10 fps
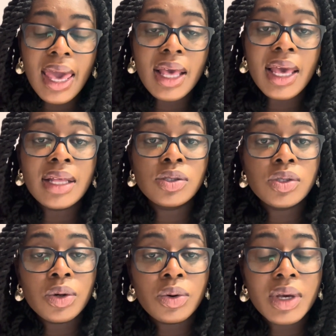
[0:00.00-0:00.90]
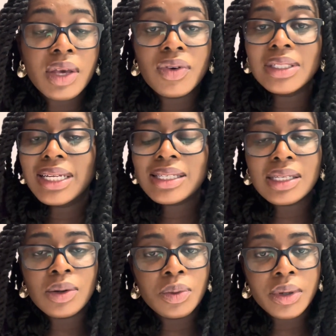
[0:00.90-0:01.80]
And so if it
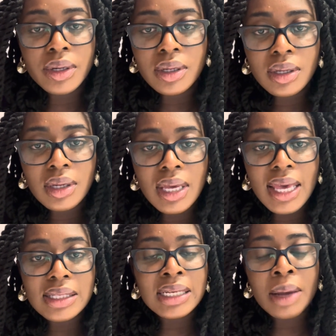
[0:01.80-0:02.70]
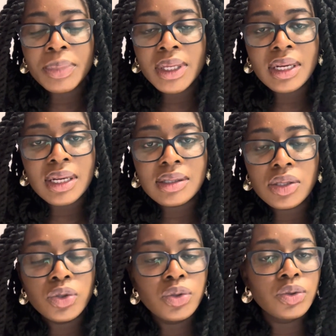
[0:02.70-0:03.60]
doesn't work, it's not because
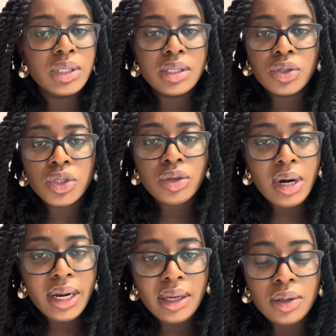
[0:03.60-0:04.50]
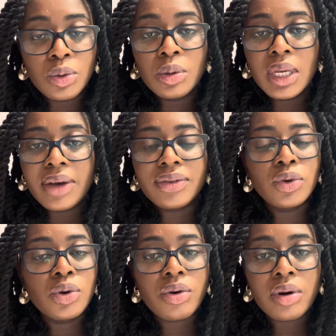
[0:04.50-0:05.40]
you didn't try. You left
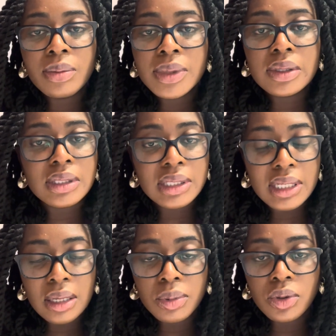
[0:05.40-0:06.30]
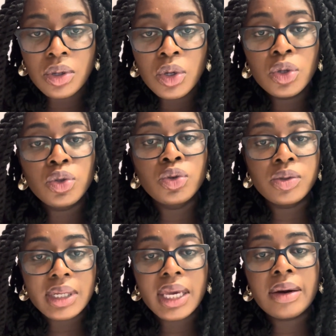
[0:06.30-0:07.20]
no crumbs on the table. You
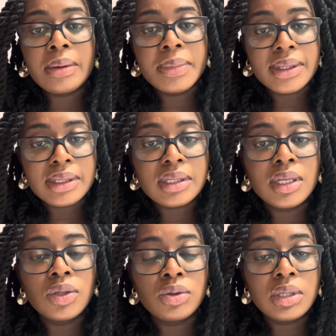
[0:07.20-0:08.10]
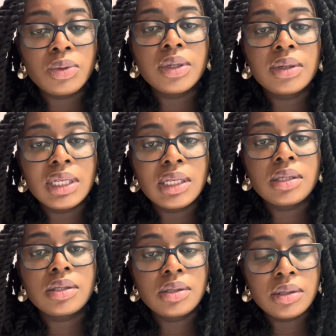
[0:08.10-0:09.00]
took care of business and you did what you
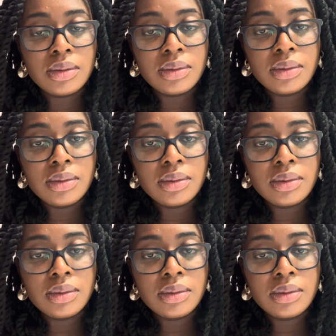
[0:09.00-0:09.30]
needed to do.